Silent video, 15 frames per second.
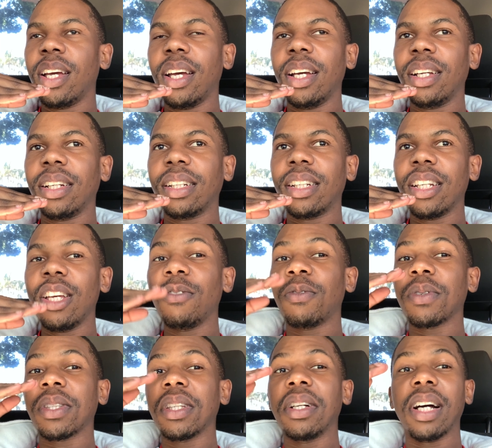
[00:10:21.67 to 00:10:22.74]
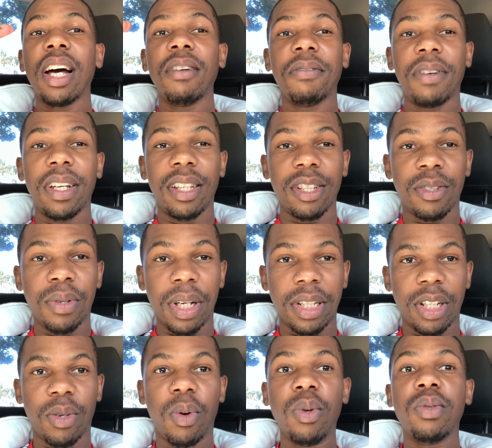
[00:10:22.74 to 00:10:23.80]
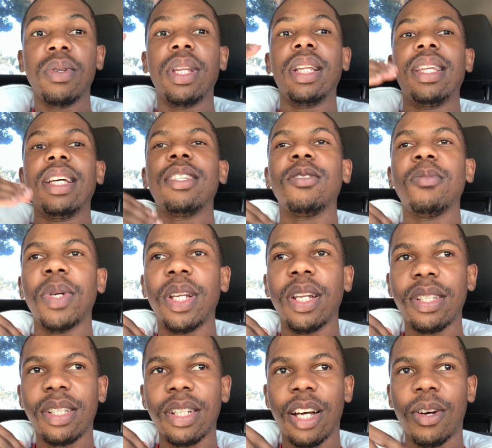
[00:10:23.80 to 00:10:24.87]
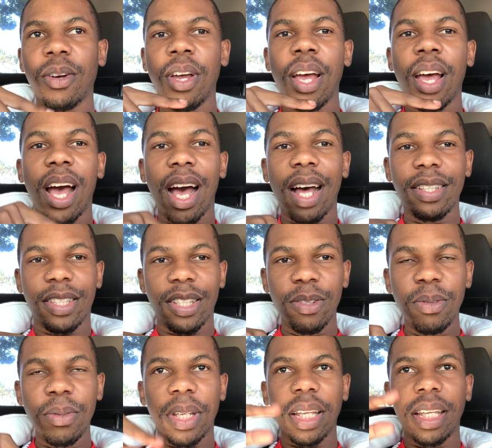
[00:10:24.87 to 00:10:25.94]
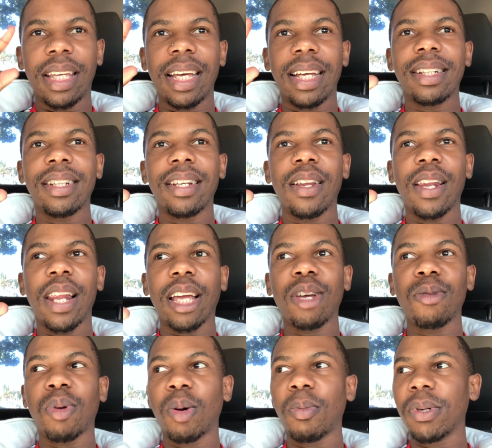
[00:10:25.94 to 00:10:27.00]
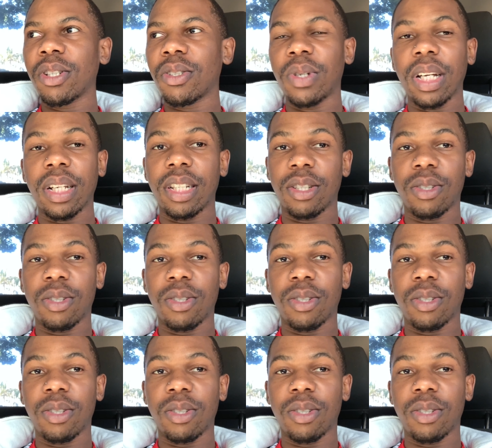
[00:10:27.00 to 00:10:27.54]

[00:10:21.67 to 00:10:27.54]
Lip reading: And if you still can't find the structure, go to the 30 minutes now until you can get like a proper structure.